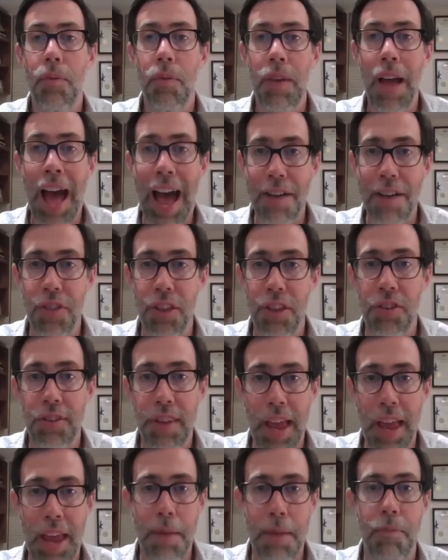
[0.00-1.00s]
have the
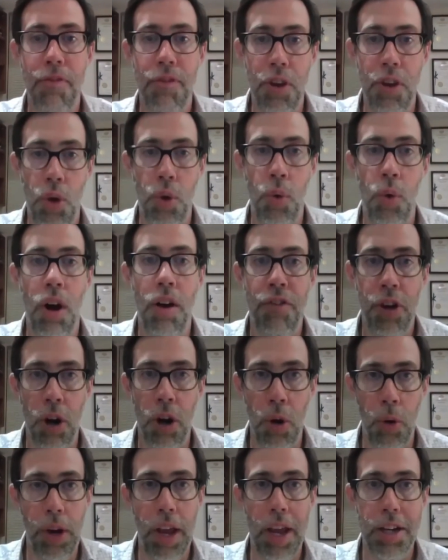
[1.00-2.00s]
same view of your
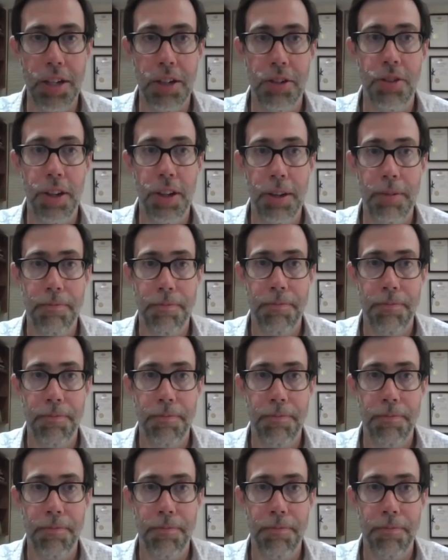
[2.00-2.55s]
own agency.